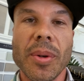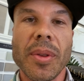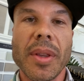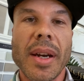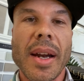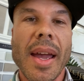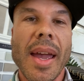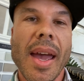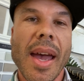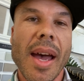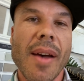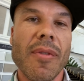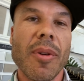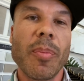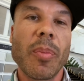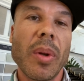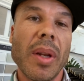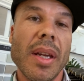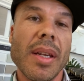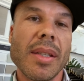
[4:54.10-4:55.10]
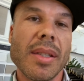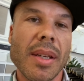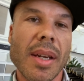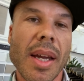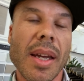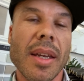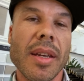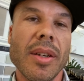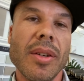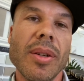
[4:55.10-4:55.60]
that I have a place that I
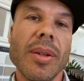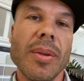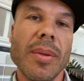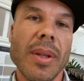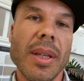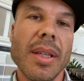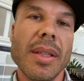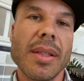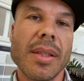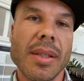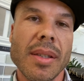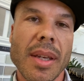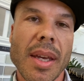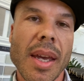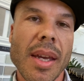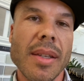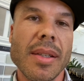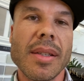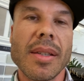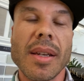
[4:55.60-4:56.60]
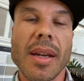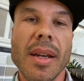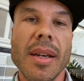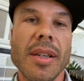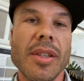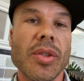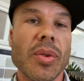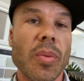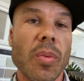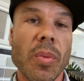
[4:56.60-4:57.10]
can do these case
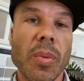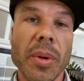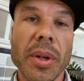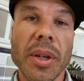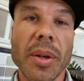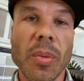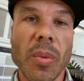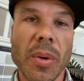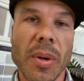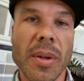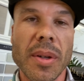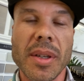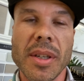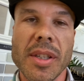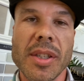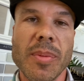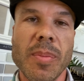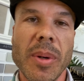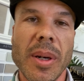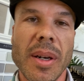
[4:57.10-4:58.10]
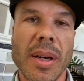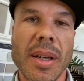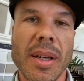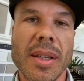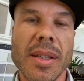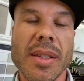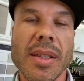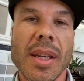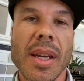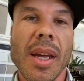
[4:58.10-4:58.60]
studies, real world
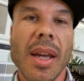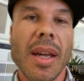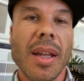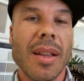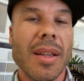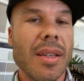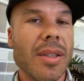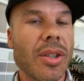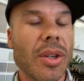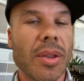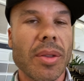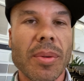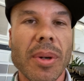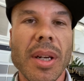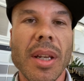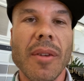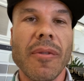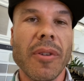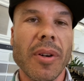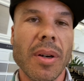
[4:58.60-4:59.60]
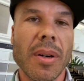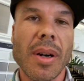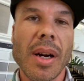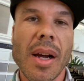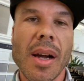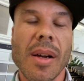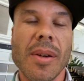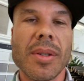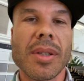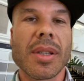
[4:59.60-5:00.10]
experience These are 3 different
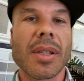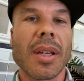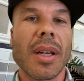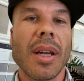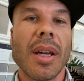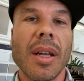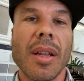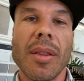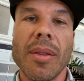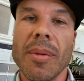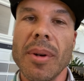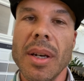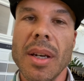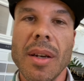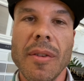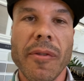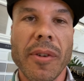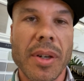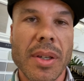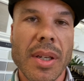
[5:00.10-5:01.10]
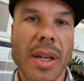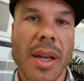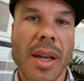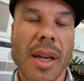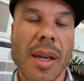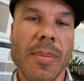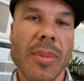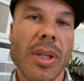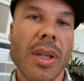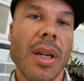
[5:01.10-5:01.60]
grouts, 3 different
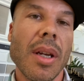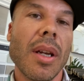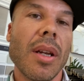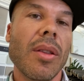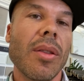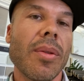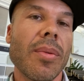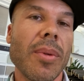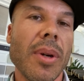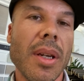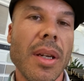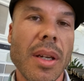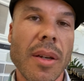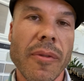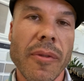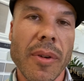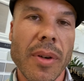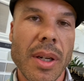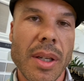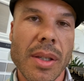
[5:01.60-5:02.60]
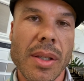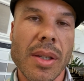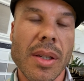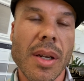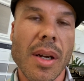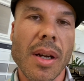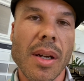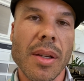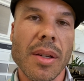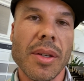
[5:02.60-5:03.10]
times, 3 different
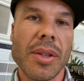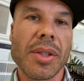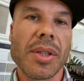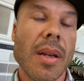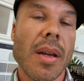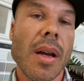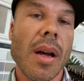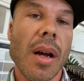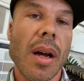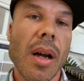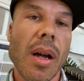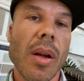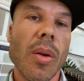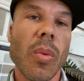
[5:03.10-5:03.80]
installers, all